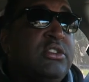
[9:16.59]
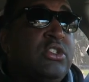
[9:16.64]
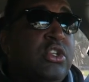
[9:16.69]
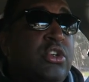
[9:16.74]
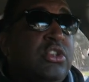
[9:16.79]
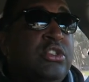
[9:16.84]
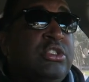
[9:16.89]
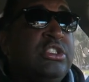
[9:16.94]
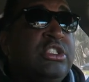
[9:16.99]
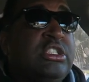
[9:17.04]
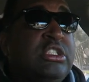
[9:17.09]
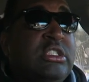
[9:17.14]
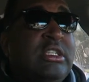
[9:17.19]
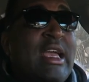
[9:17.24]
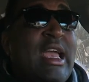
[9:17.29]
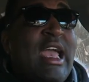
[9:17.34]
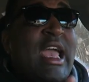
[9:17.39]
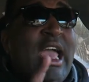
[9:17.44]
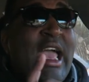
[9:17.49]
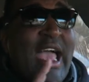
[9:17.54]

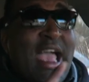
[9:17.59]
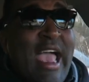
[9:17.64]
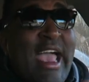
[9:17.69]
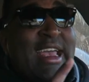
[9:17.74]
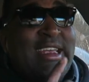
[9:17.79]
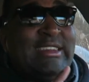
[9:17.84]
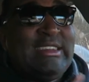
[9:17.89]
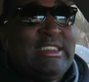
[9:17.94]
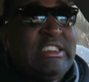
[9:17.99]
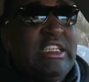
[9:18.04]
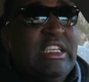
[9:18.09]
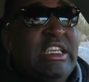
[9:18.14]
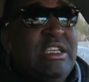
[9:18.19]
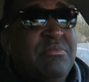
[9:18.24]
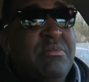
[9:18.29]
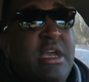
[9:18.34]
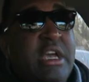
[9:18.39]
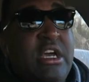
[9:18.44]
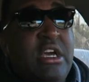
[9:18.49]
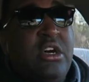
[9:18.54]
surgeon at
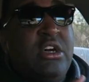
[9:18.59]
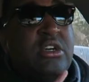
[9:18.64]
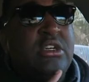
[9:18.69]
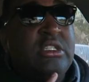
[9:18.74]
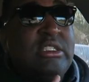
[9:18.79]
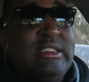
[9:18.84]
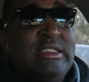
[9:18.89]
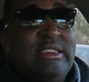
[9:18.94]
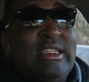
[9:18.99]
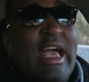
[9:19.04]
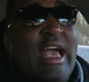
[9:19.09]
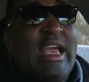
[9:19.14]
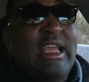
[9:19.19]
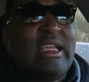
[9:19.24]
gmail.com.